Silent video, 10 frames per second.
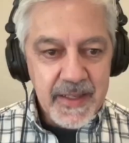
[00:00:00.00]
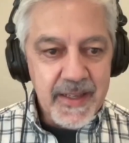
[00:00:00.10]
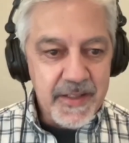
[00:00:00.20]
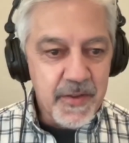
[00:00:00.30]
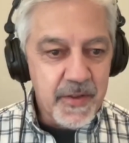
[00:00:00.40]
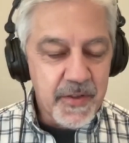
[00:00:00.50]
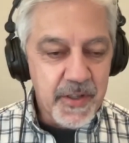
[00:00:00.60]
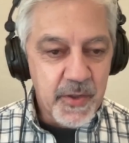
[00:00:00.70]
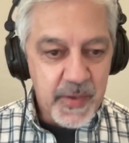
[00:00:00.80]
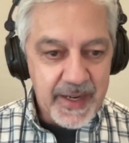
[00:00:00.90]
Yeah, so there's
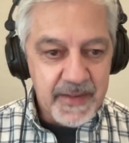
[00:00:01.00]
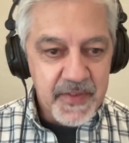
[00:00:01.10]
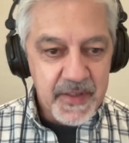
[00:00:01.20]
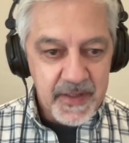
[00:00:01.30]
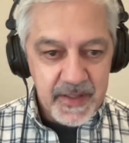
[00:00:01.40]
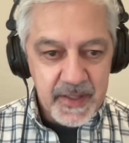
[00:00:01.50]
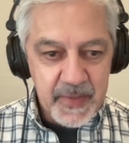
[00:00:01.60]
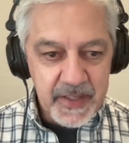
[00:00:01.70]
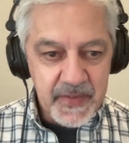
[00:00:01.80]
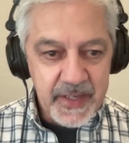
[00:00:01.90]
a draft
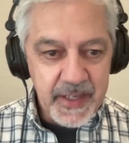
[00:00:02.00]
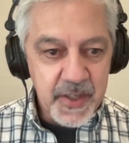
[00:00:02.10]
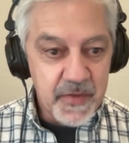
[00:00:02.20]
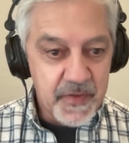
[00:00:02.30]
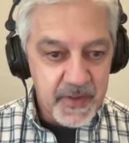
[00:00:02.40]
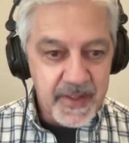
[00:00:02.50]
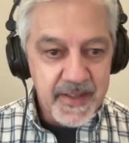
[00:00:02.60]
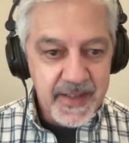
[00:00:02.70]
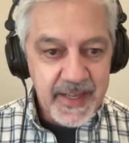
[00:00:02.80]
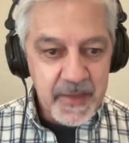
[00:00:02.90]
specification for
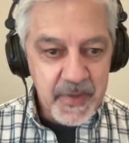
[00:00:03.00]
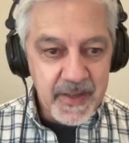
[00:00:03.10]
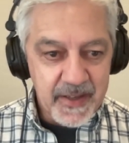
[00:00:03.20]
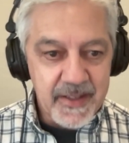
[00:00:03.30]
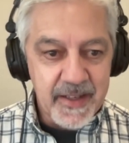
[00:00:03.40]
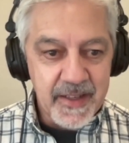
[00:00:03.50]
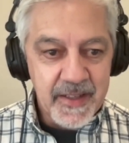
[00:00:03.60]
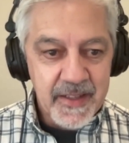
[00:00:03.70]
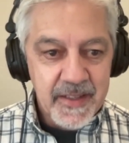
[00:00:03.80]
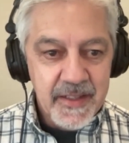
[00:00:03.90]
this API.
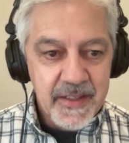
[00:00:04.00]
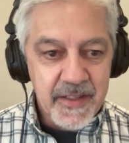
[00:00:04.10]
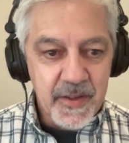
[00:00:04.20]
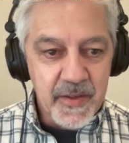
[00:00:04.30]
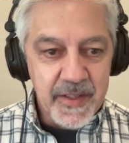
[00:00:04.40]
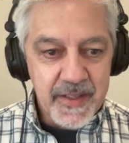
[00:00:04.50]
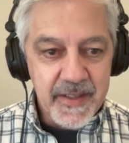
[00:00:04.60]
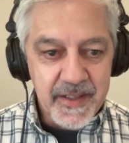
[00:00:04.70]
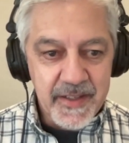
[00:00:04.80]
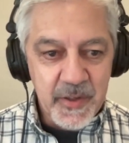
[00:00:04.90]
So
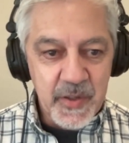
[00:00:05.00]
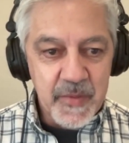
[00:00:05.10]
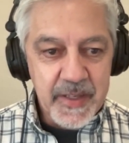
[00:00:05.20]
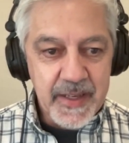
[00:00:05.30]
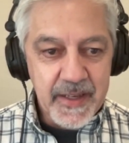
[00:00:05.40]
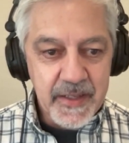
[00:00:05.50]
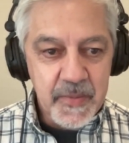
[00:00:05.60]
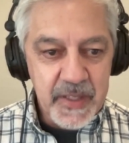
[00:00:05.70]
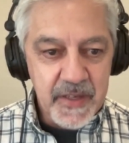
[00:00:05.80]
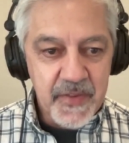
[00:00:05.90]
it's going to be a
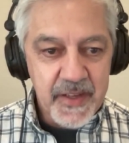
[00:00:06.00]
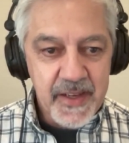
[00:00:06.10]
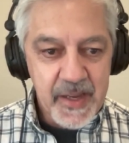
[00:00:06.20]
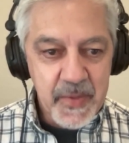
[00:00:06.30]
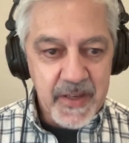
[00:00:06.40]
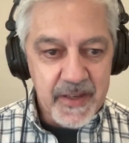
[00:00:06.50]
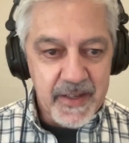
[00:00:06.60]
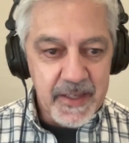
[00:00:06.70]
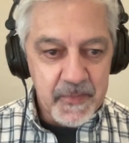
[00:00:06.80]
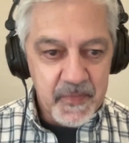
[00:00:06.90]
specific
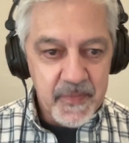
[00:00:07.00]
API,